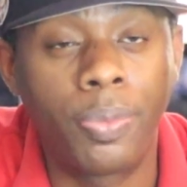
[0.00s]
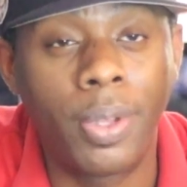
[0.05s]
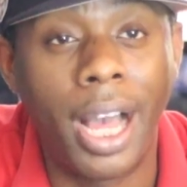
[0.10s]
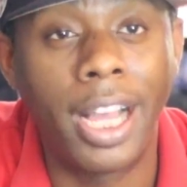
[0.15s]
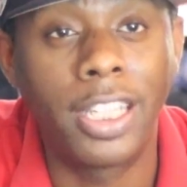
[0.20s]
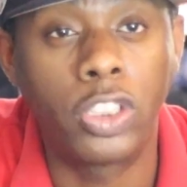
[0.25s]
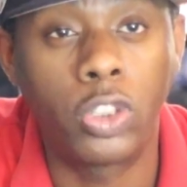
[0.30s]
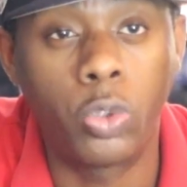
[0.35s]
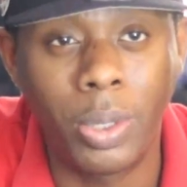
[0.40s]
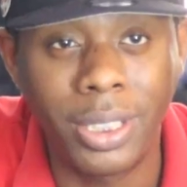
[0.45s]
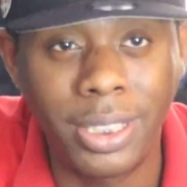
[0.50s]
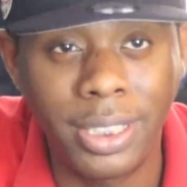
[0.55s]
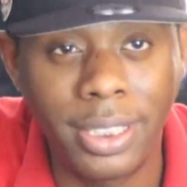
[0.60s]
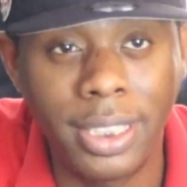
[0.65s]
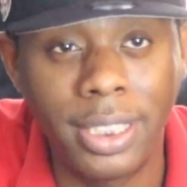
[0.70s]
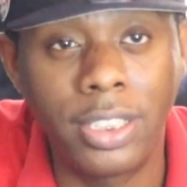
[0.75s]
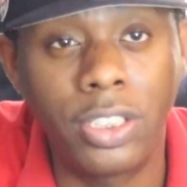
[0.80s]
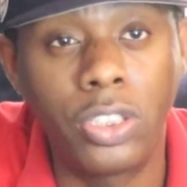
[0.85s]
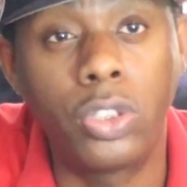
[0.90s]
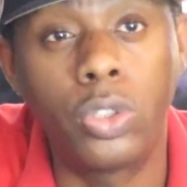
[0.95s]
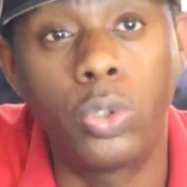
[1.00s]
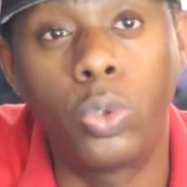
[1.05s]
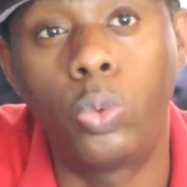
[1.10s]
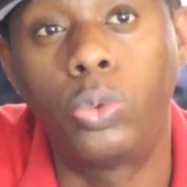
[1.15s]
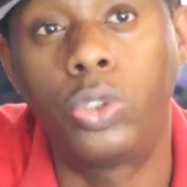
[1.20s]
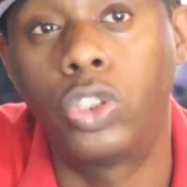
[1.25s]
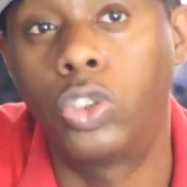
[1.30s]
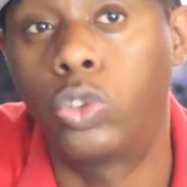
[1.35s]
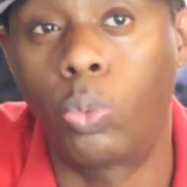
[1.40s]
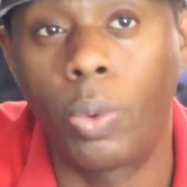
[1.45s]
I switched it to
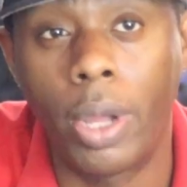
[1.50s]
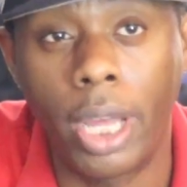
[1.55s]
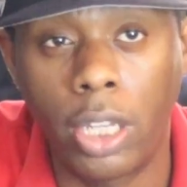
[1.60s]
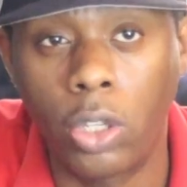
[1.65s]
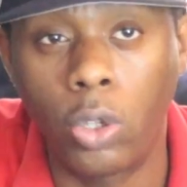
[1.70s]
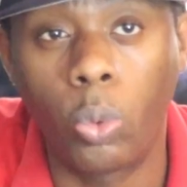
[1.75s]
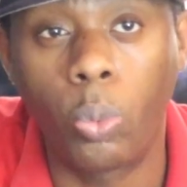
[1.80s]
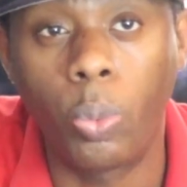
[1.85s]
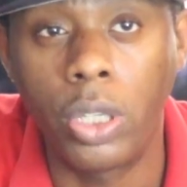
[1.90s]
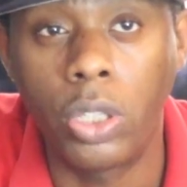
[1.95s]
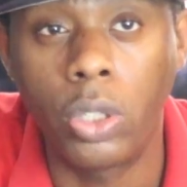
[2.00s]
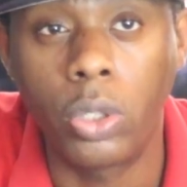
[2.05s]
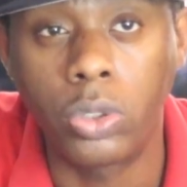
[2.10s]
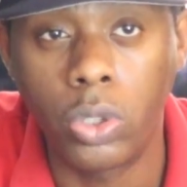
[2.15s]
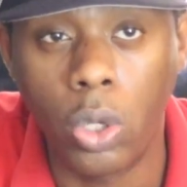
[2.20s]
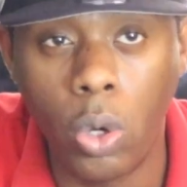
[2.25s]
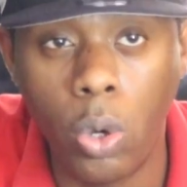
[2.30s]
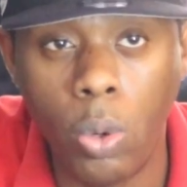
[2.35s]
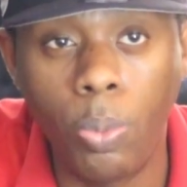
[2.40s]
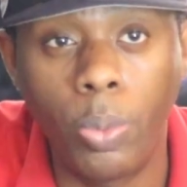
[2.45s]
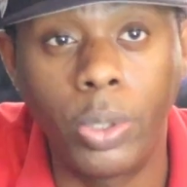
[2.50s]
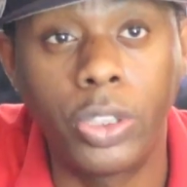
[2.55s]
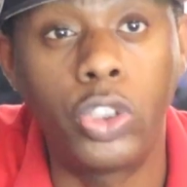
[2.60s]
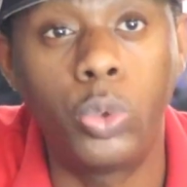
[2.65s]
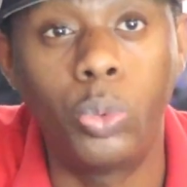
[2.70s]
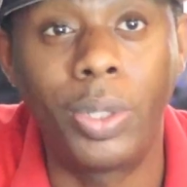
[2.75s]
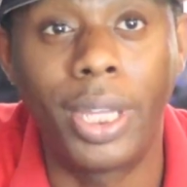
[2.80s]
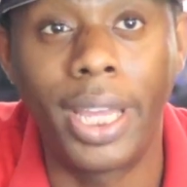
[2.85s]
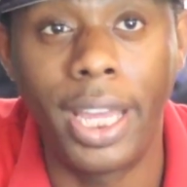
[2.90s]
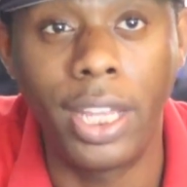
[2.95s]
just regular Windows Home, which
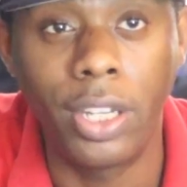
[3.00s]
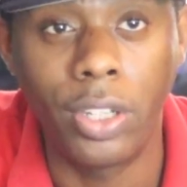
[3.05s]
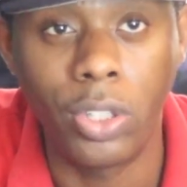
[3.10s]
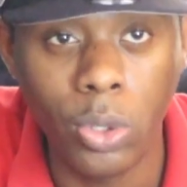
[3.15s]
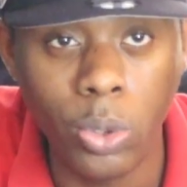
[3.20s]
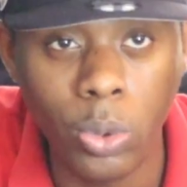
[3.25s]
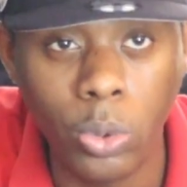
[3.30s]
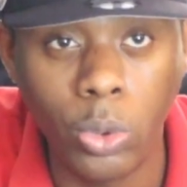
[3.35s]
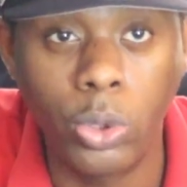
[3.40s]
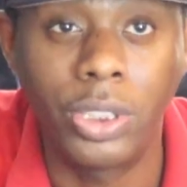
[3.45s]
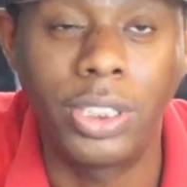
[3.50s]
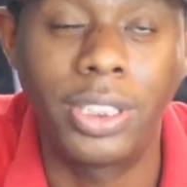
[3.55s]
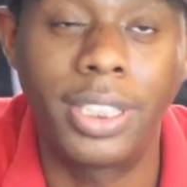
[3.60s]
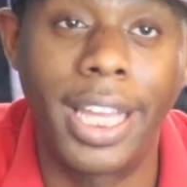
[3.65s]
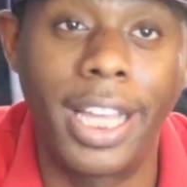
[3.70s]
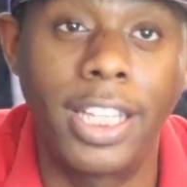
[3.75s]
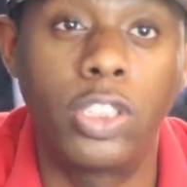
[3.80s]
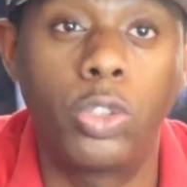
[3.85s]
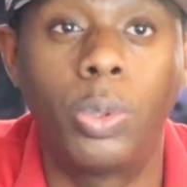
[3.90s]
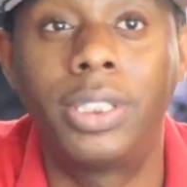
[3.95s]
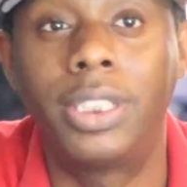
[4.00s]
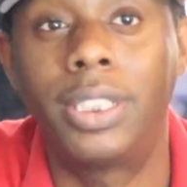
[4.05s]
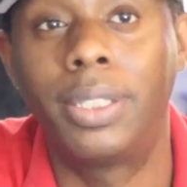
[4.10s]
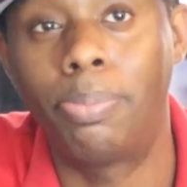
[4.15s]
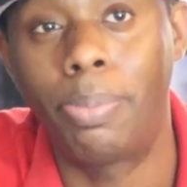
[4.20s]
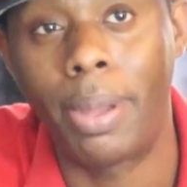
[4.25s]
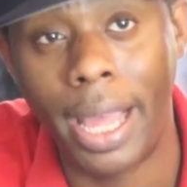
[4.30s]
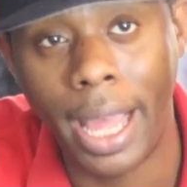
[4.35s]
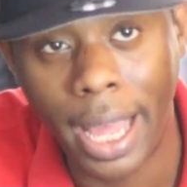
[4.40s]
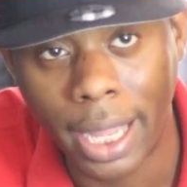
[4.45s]
you can do. You just can't switch
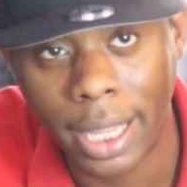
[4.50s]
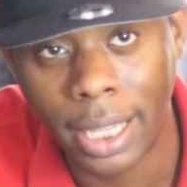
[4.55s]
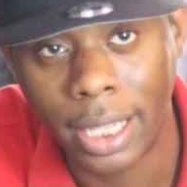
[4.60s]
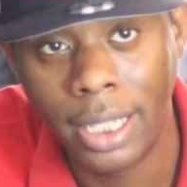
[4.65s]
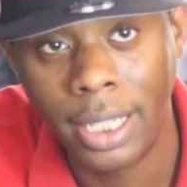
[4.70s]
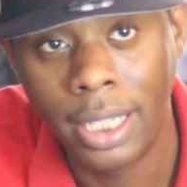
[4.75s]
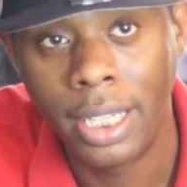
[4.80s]
it back.